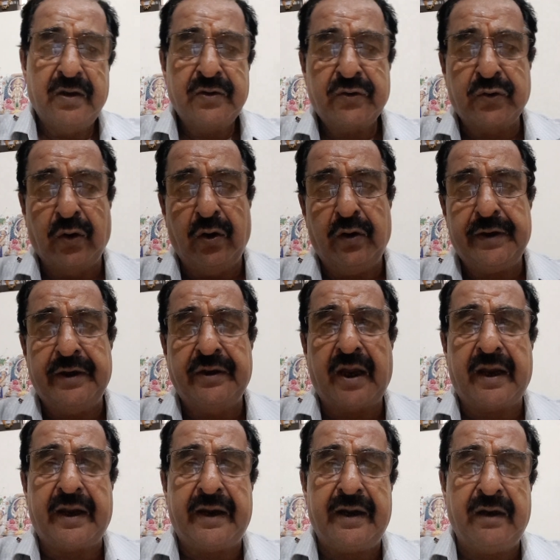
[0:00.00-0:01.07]
So in
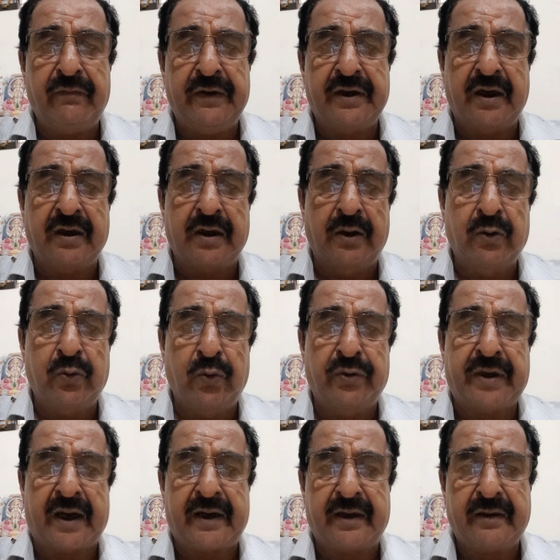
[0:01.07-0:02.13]
the end, we can
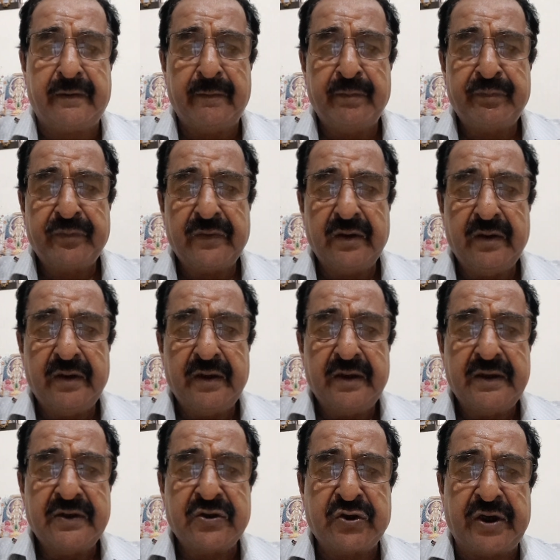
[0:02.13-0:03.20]
conclude that
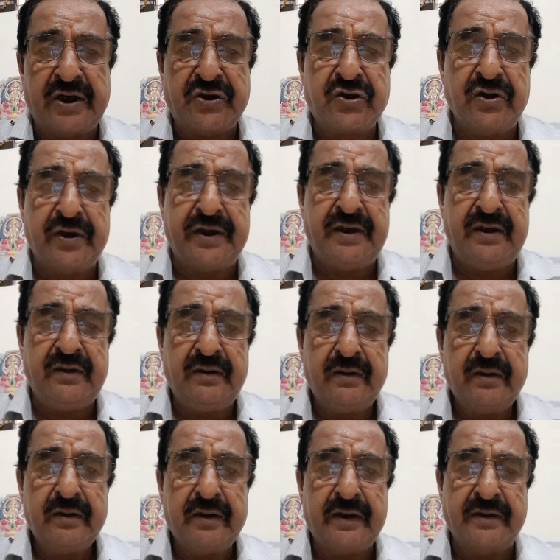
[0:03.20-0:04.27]

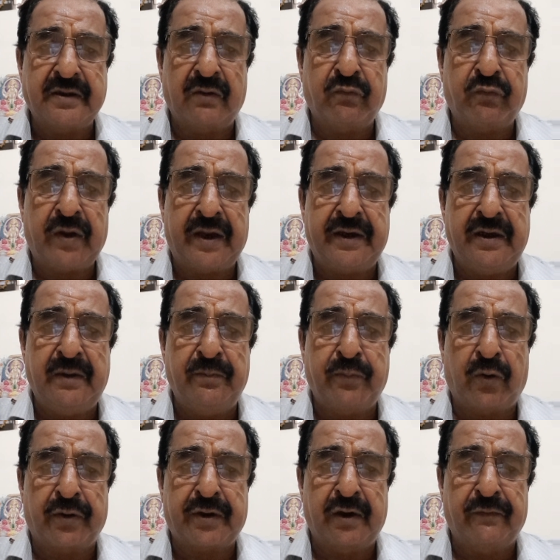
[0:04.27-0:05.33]
stationary is a very
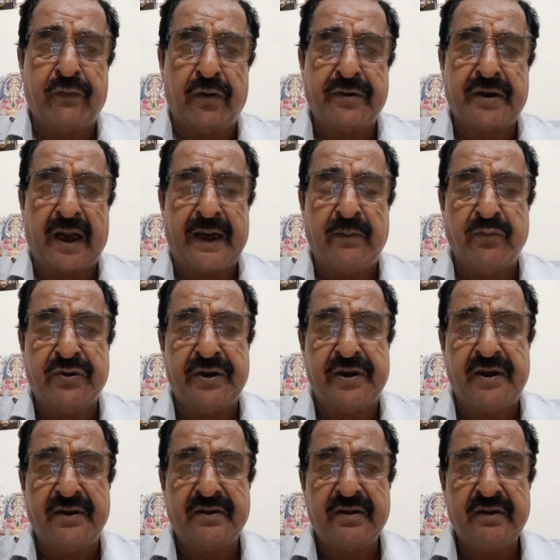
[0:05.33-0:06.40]
important for time
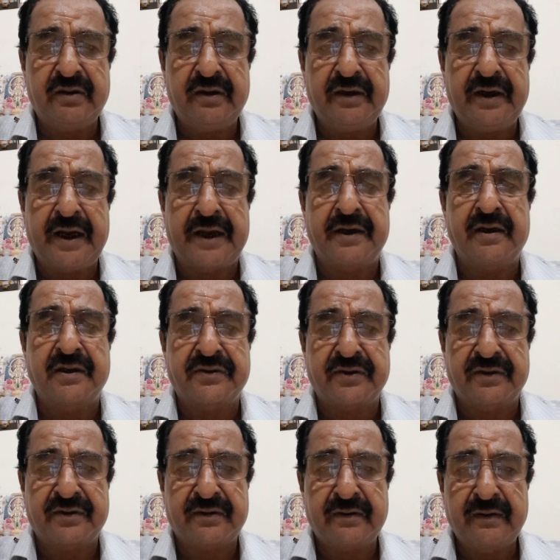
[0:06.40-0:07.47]
series
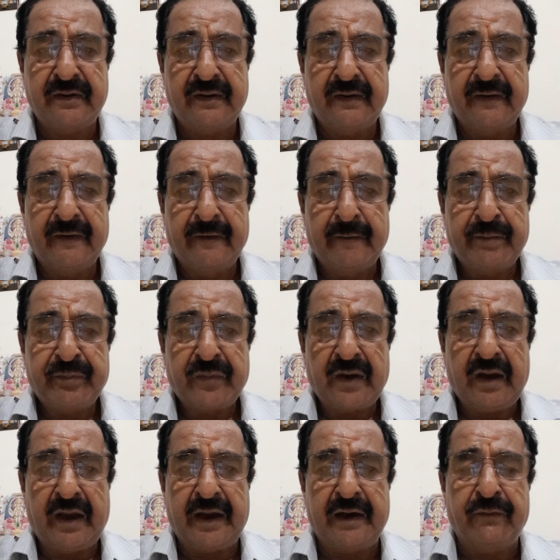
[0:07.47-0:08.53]
analysis.
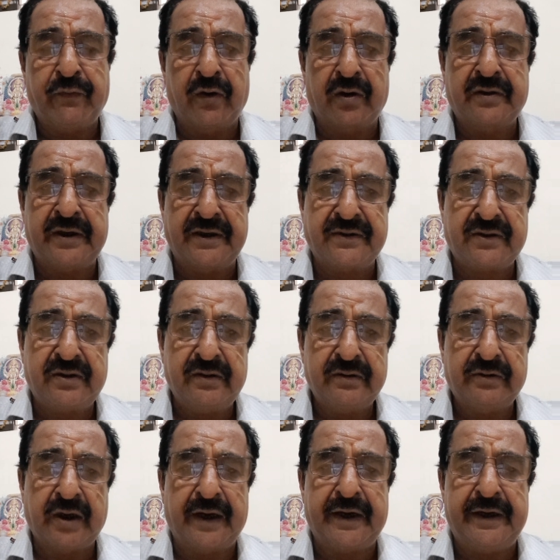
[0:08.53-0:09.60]
And for this,
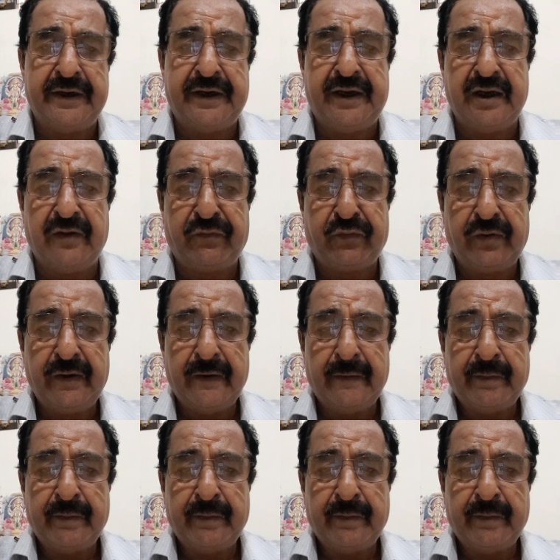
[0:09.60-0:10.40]
the ADF